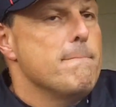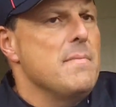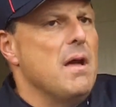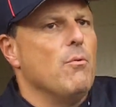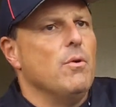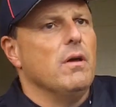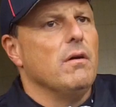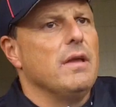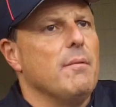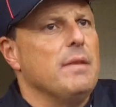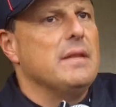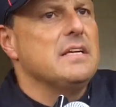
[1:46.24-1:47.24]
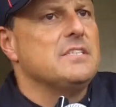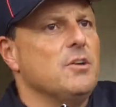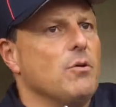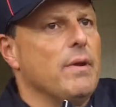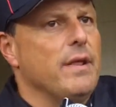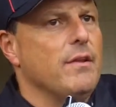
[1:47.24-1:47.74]
Not really. I mean, they
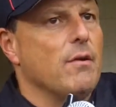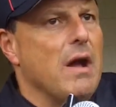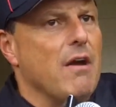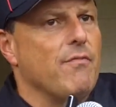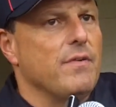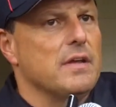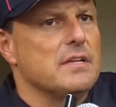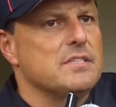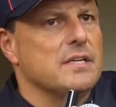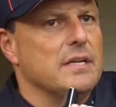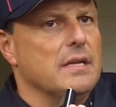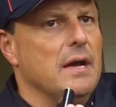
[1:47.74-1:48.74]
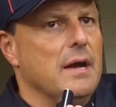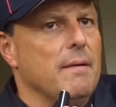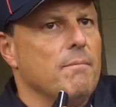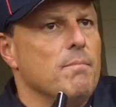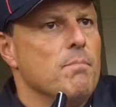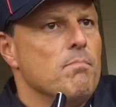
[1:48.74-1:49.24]
still ran their offense, and
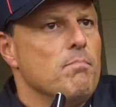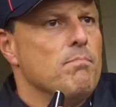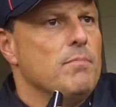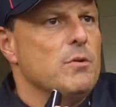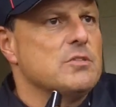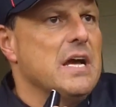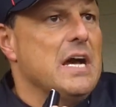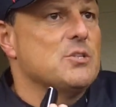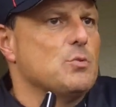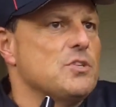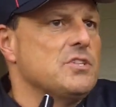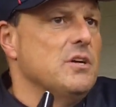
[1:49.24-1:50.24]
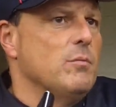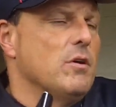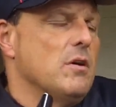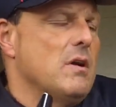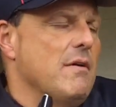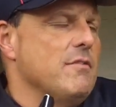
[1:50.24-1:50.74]
those guys were
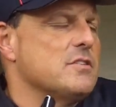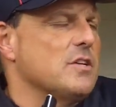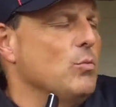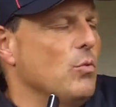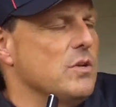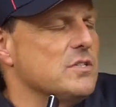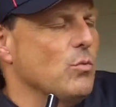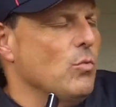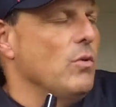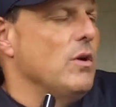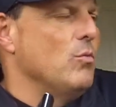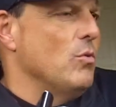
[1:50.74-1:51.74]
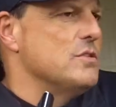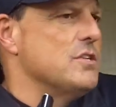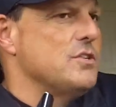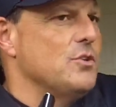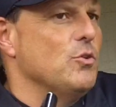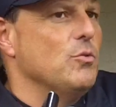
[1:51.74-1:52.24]
similar. Obviously, one's a one, one's a
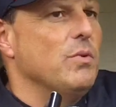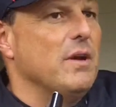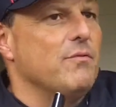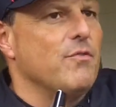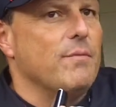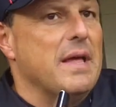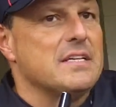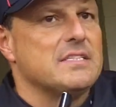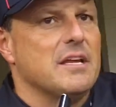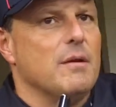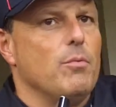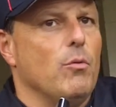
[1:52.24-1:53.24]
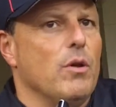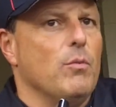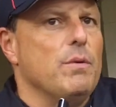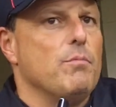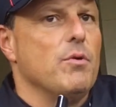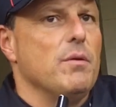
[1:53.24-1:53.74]
two. But from that standpoint,
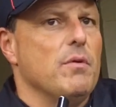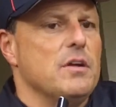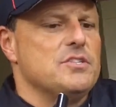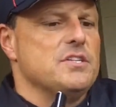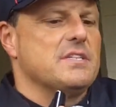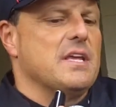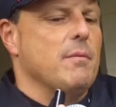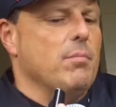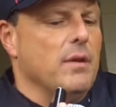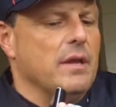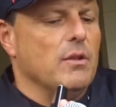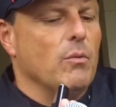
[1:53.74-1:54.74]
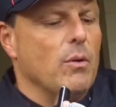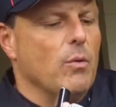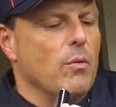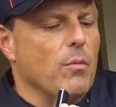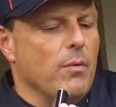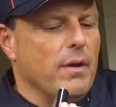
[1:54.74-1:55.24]
we pretty much just kept playing the way
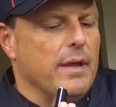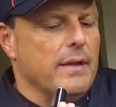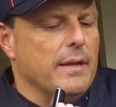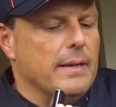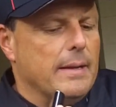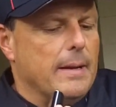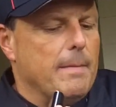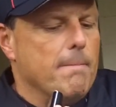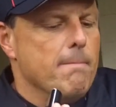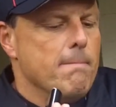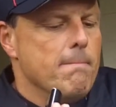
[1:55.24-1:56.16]
we were playing and,